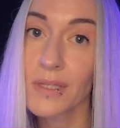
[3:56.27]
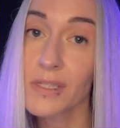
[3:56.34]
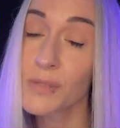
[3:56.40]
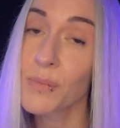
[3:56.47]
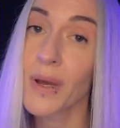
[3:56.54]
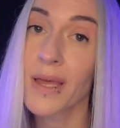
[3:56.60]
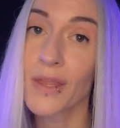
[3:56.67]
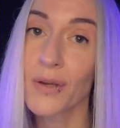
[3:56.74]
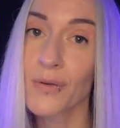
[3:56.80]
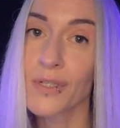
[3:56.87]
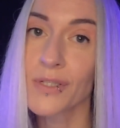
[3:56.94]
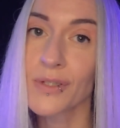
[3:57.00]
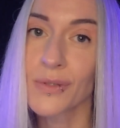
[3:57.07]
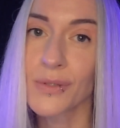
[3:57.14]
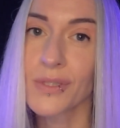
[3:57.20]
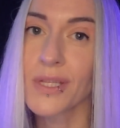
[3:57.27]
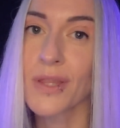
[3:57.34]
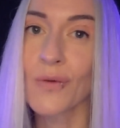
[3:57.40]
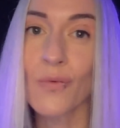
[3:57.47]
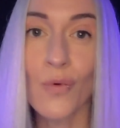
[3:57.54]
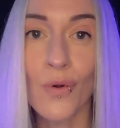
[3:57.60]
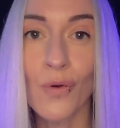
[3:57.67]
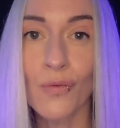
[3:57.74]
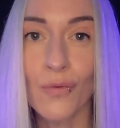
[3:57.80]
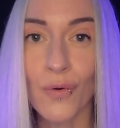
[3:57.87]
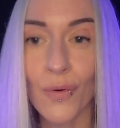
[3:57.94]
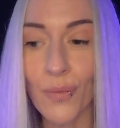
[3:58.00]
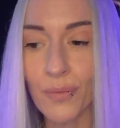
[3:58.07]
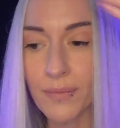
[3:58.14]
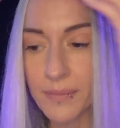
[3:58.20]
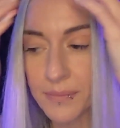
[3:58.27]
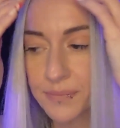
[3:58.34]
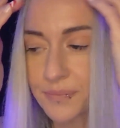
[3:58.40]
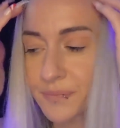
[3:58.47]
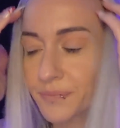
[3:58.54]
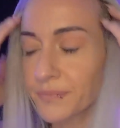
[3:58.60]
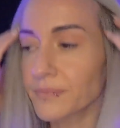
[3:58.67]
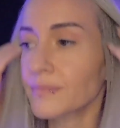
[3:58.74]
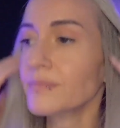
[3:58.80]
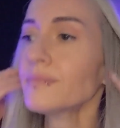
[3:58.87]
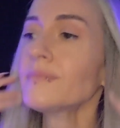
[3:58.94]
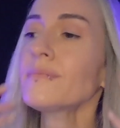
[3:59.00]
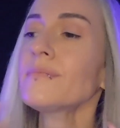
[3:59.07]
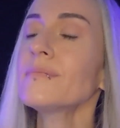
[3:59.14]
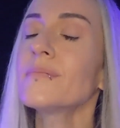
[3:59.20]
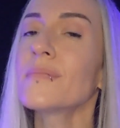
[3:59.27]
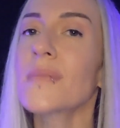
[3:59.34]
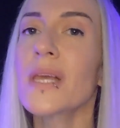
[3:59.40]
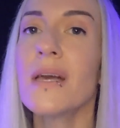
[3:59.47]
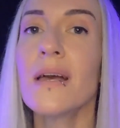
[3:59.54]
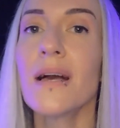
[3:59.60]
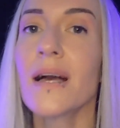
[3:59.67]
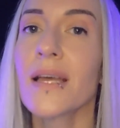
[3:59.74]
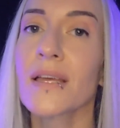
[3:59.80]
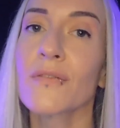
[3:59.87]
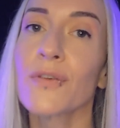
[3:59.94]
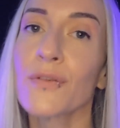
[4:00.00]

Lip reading: to buy the crystals in the raw form. I have a